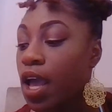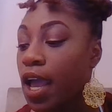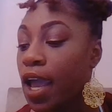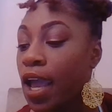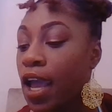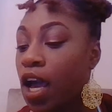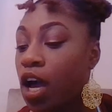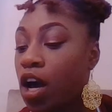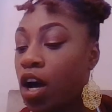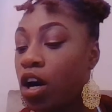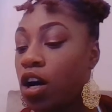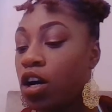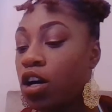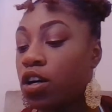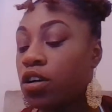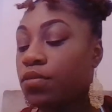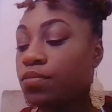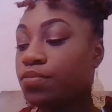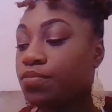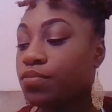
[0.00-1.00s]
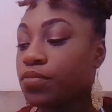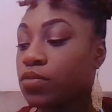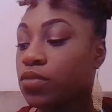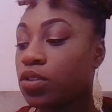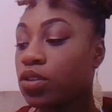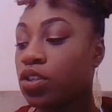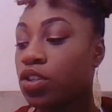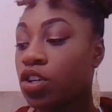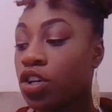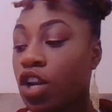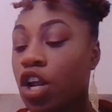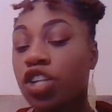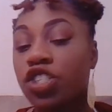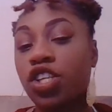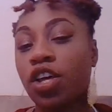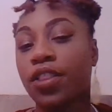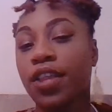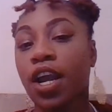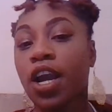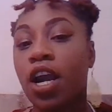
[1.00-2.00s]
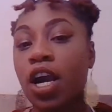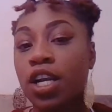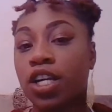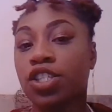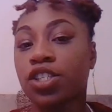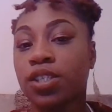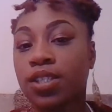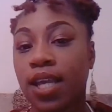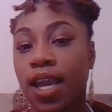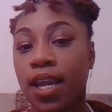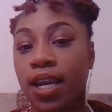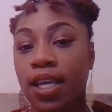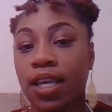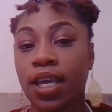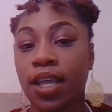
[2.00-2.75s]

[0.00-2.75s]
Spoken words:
And you know, so they're understanding